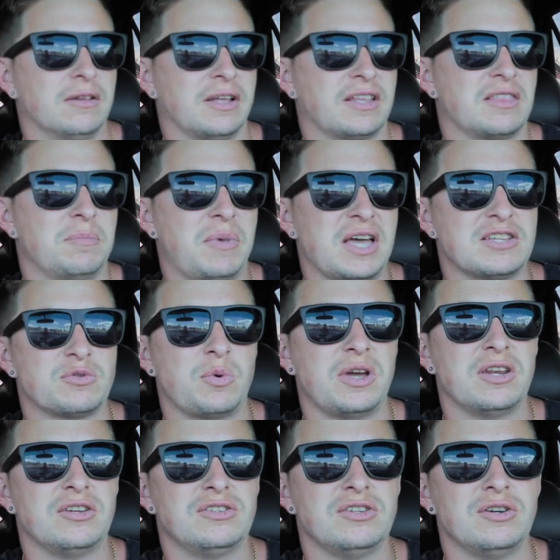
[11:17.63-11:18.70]
like the best
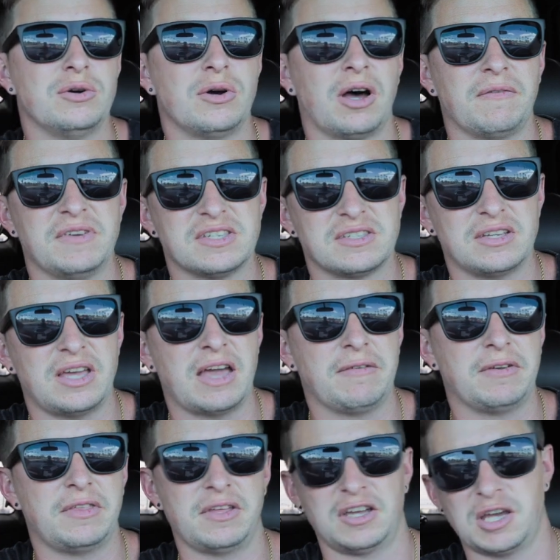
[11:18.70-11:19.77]
way to do, obviously
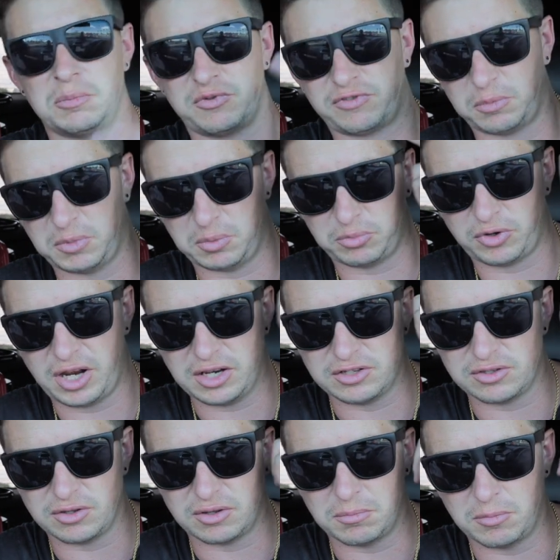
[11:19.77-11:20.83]
everything comes from your brain.
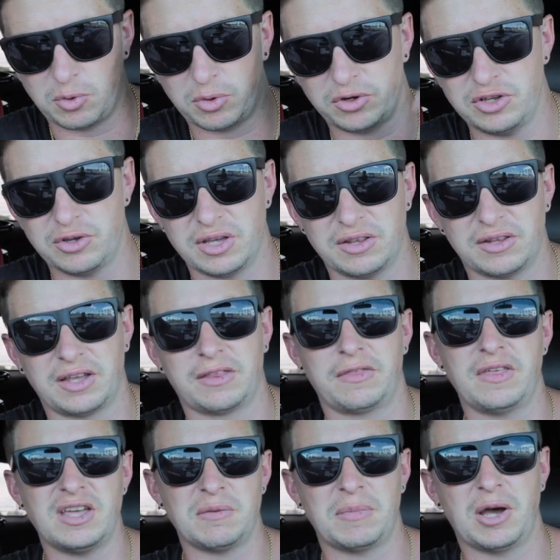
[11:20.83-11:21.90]
So the more you can like
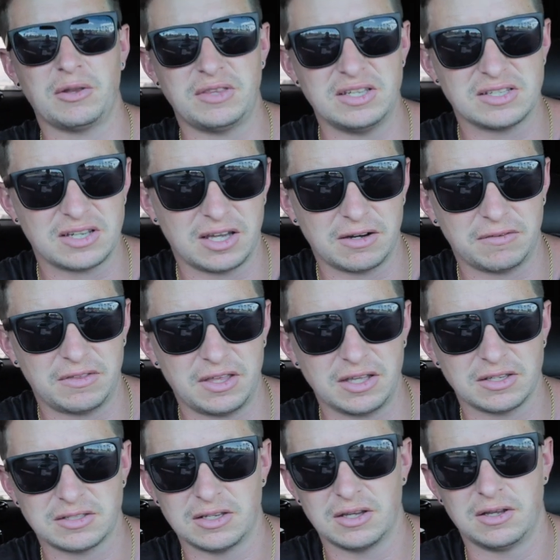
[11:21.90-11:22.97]
think about these kind of
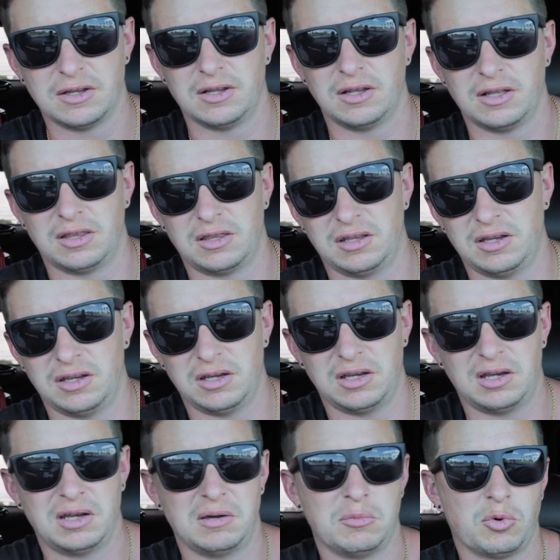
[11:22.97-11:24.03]
things,
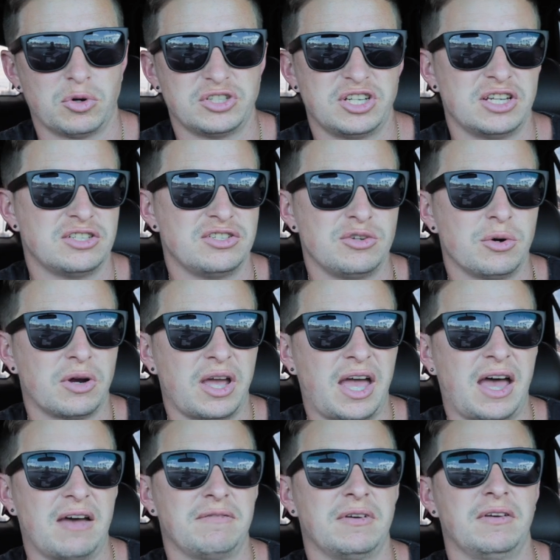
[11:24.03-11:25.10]
the more chance you
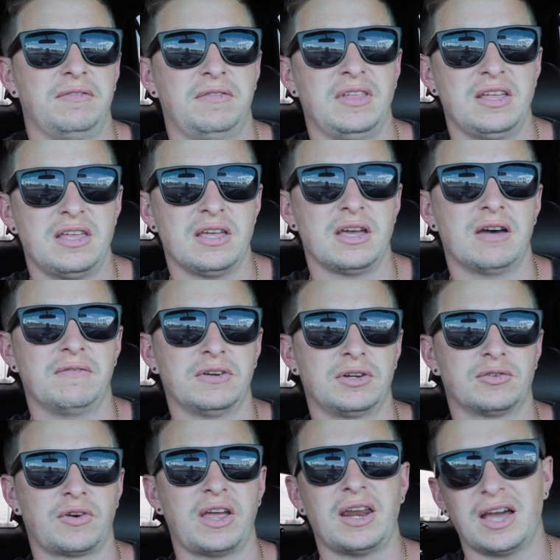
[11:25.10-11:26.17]
have of thinking of a
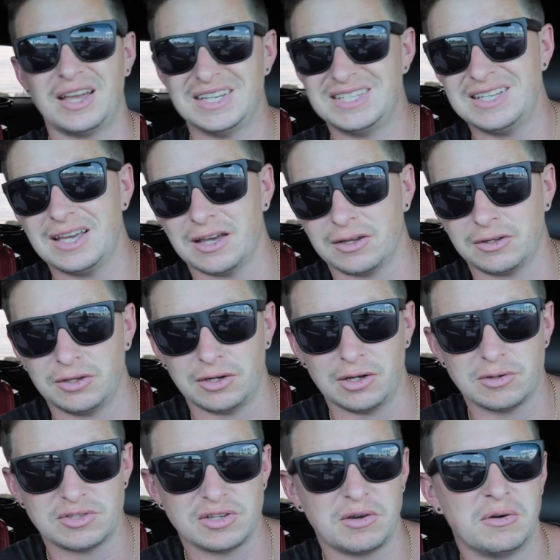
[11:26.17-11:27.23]
great idea, you
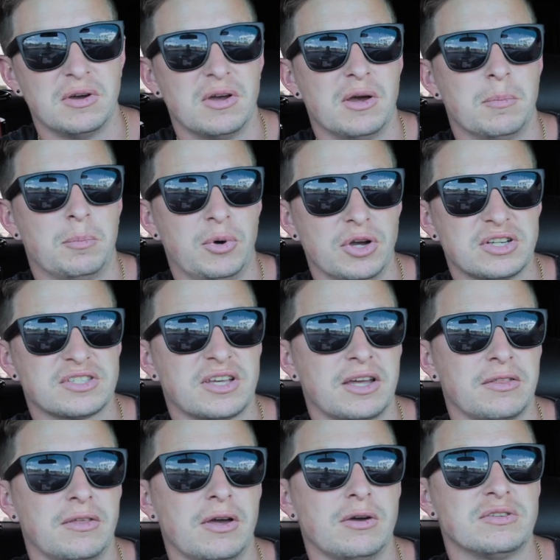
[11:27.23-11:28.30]
know? So books
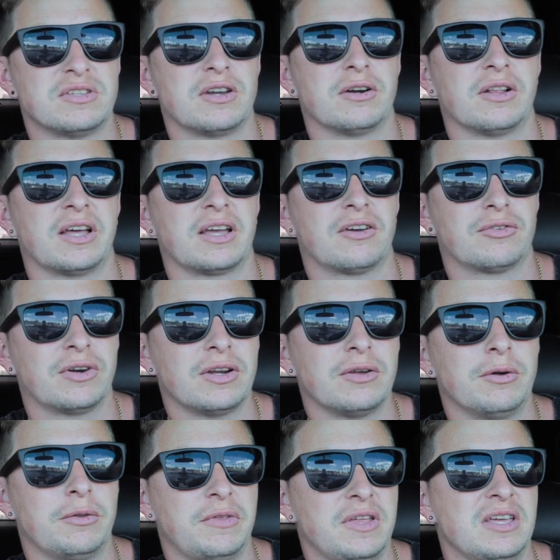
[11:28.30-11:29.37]
like those that are like
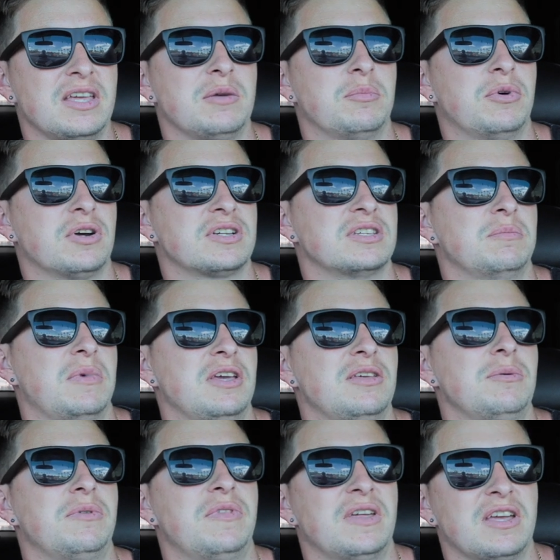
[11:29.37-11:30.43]
critical thinking books and
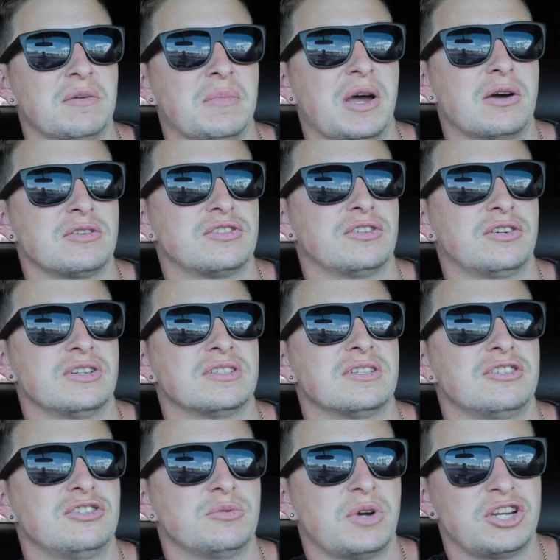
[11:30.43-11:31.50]
make you think about certain
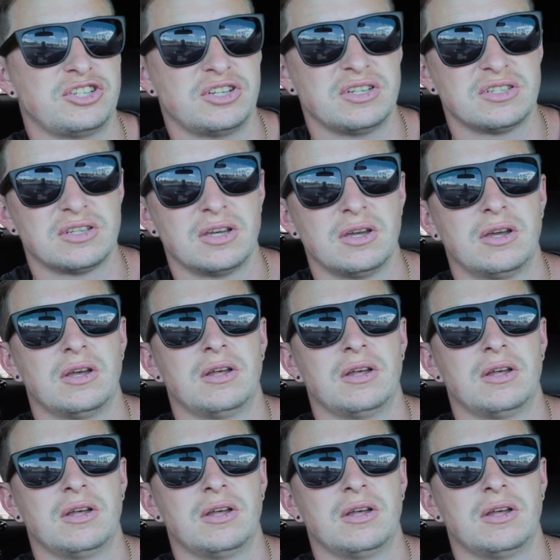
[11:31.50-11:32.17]
situations,